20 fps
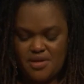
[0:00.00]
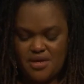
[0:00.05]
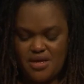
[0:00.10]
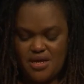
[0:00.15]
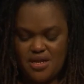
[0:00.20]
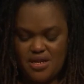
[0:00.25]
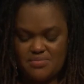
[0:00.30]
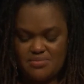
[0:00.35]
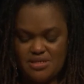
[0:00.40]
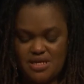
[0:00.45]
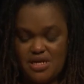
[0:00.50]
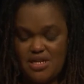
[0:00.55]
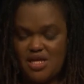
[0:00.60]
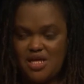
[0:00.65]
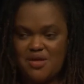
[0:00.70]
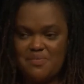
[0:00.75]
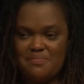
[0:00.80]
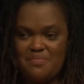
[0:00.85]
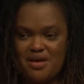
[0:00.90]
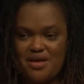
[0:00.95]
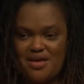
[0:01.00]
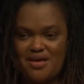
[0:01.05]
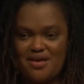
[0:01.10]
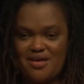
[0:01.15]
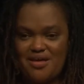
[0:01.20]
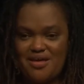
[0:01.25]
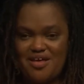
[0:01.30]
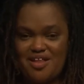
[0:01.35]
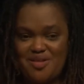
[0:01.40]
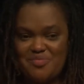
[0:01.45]
and obtaining my
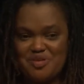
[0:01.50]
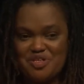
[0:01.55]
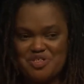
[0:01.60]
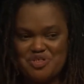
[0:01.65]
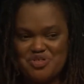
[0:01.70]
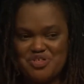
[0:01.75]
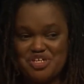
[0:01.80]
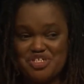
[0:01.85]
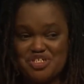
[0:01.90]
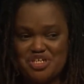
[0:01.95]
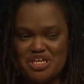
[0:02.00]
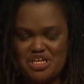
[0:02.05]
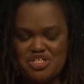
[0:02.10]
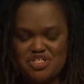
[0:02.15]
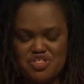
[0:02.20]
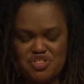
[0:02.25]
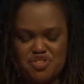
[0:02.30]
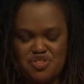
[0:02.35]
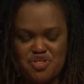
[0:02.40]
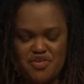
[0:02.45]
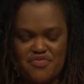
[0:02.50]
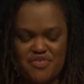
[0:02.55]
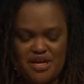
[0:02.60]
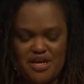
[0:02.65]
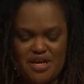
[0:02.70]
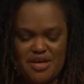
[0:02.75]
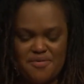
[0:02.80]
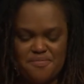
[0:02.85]
elementary education certificate.